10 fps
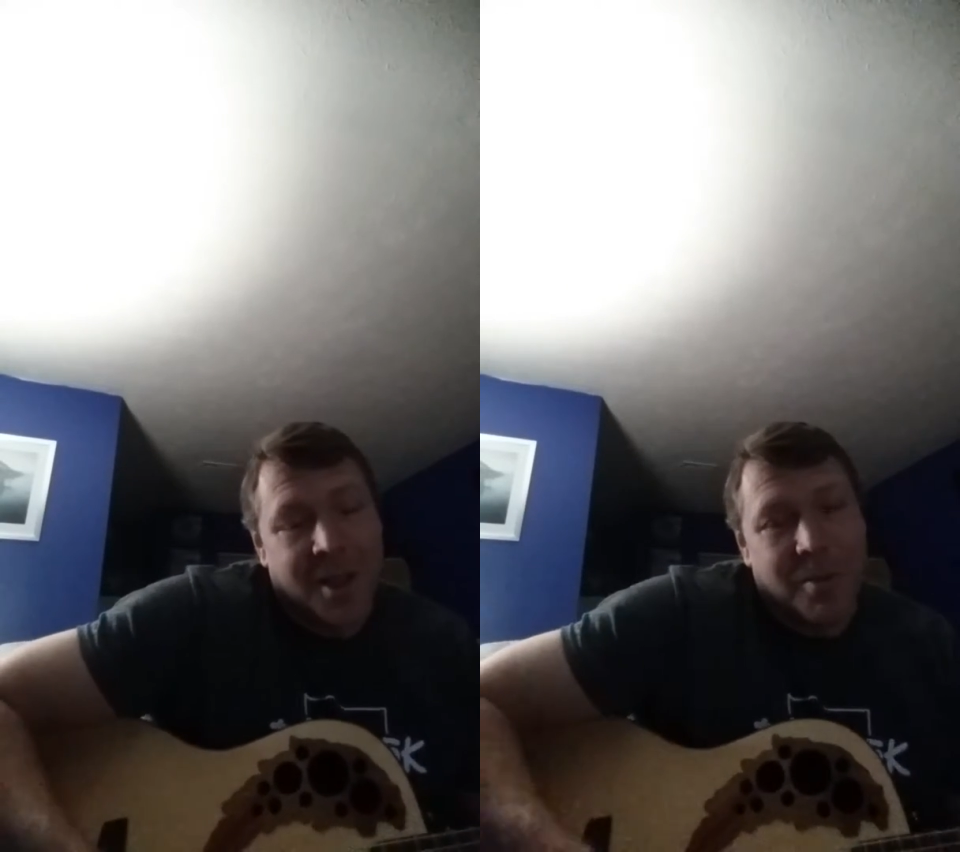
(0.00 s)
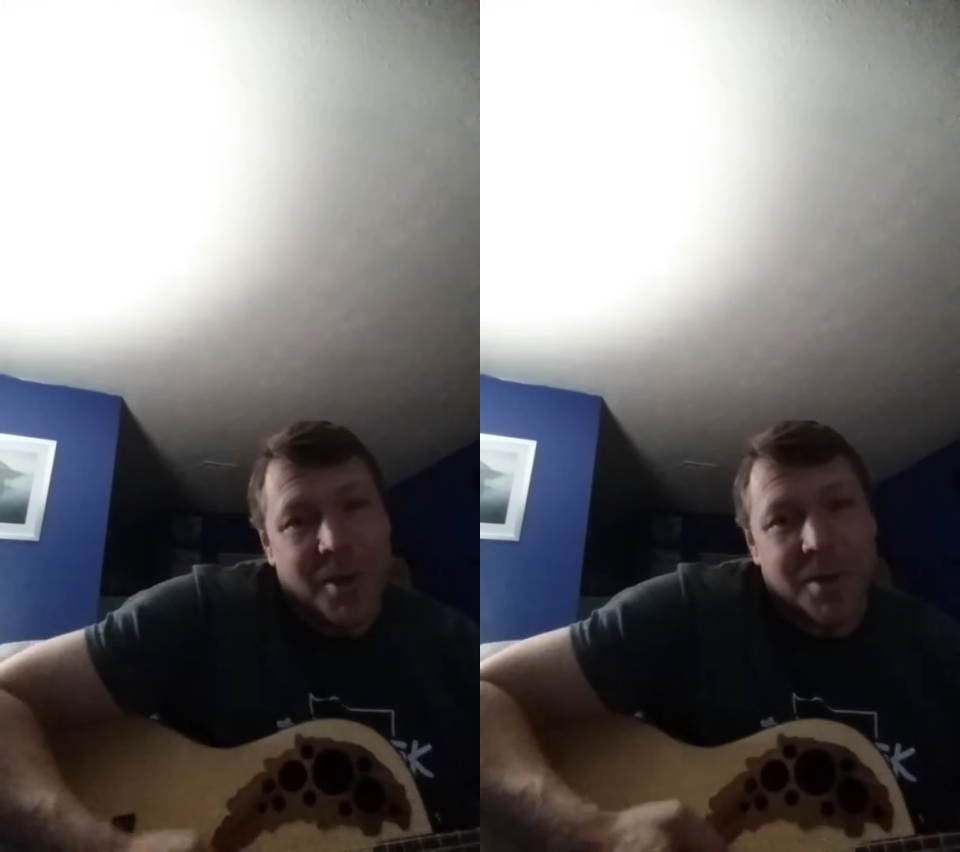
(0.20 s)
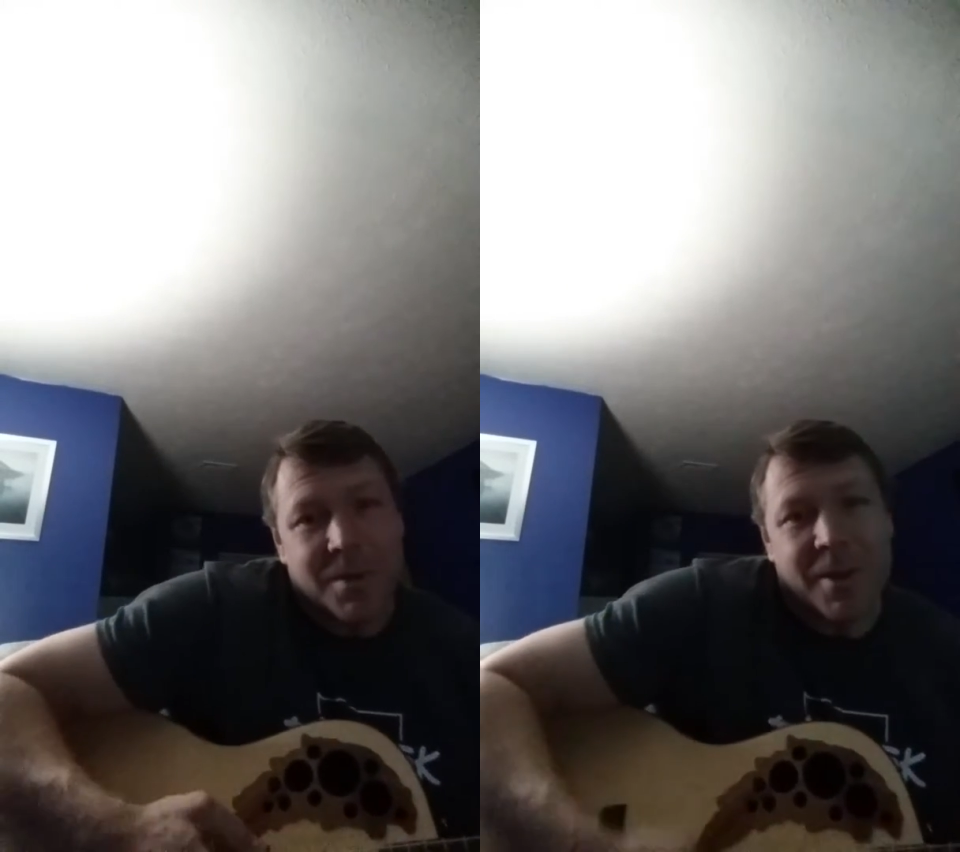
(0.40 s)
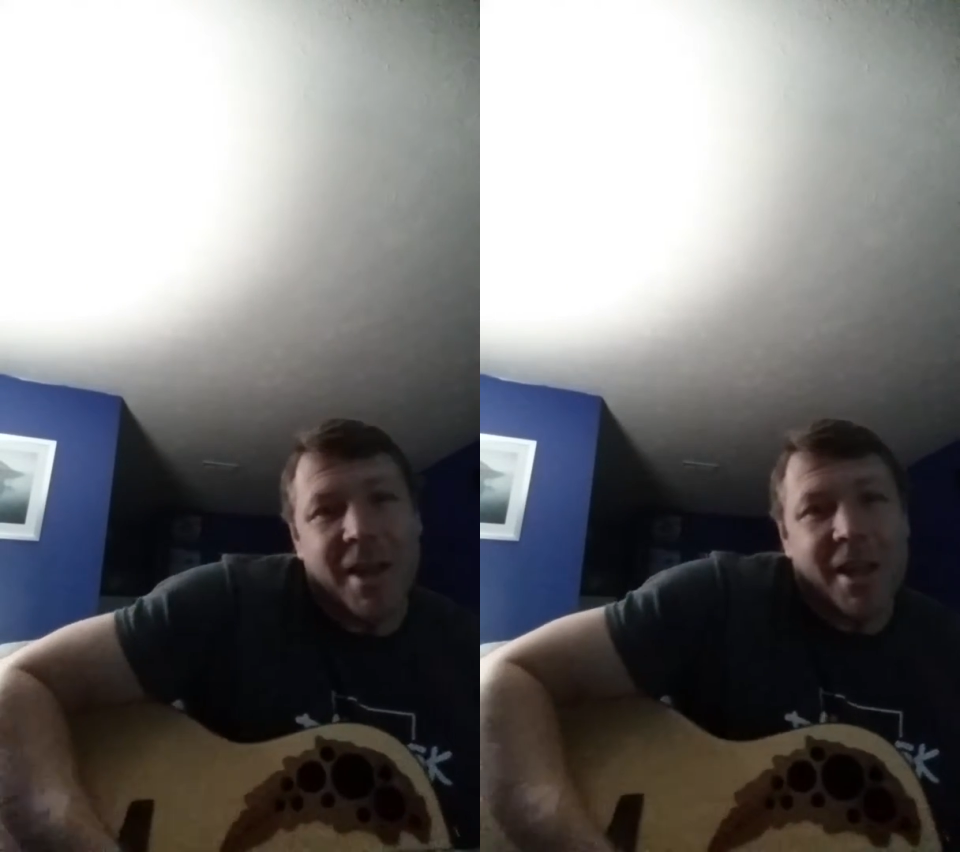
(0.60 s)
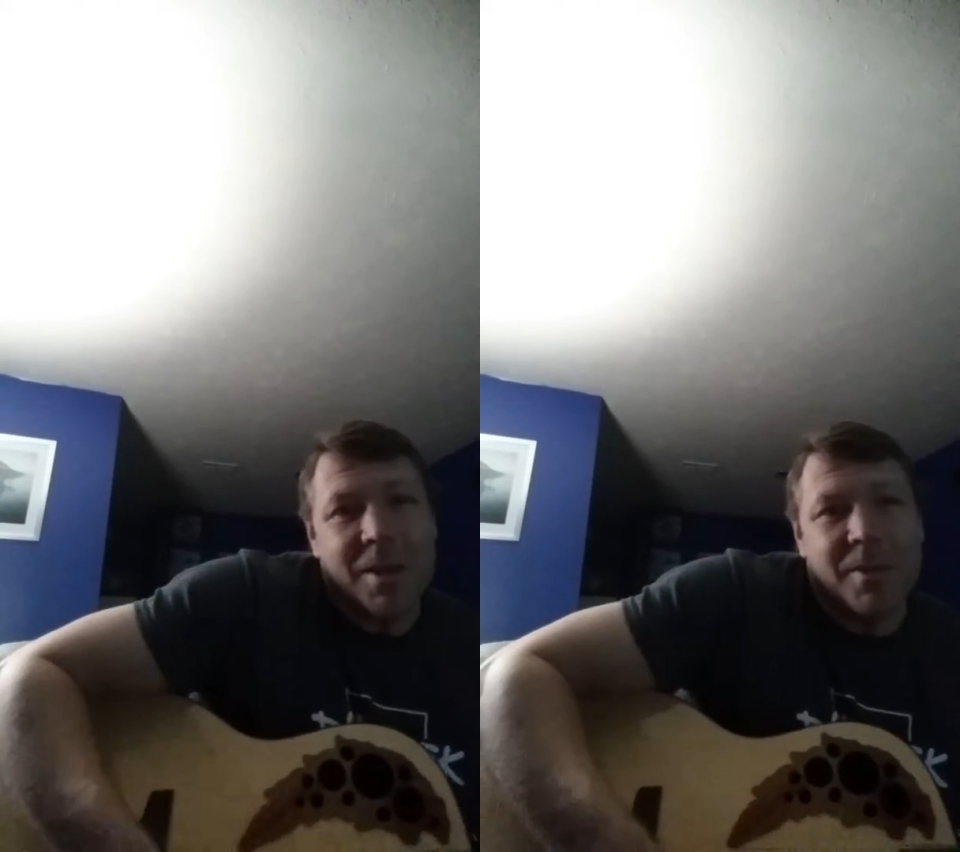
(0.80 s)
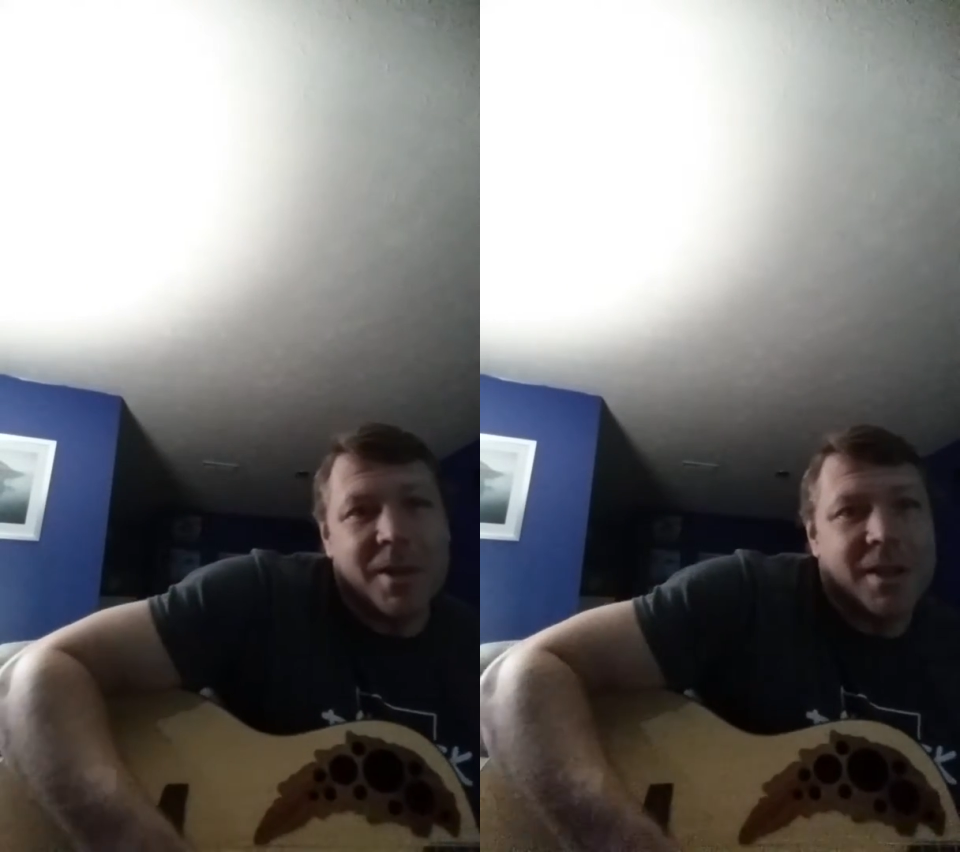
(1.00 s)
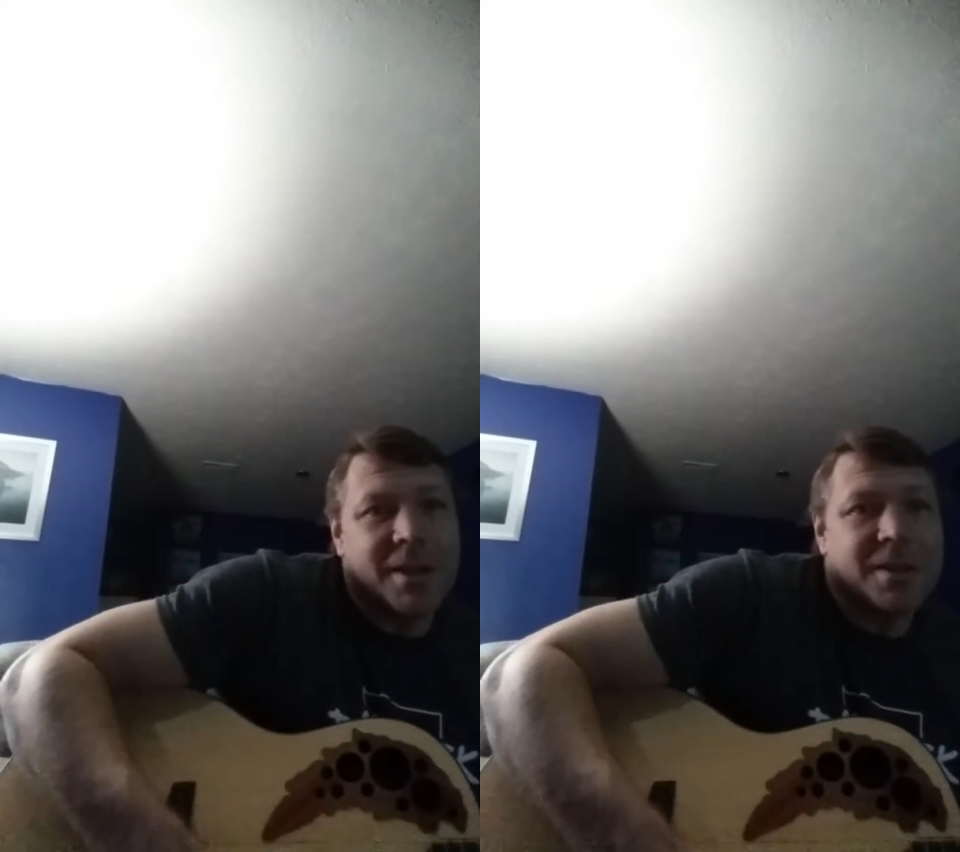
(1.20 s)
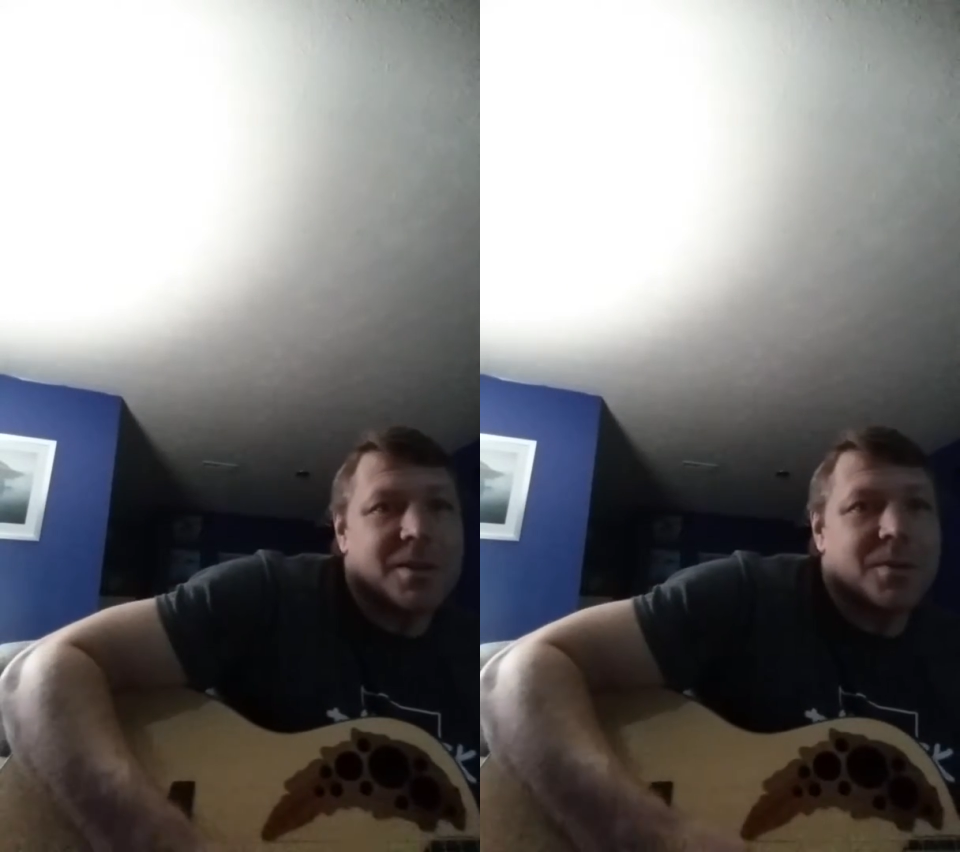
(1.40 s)
the most
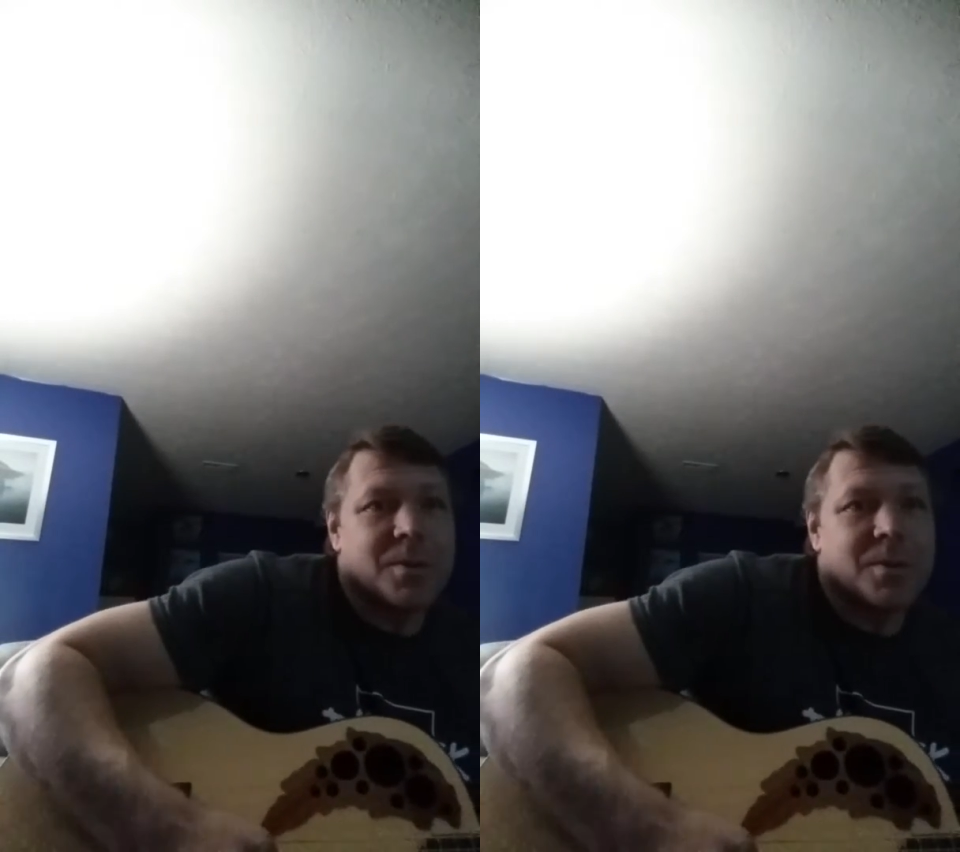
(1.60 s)
famous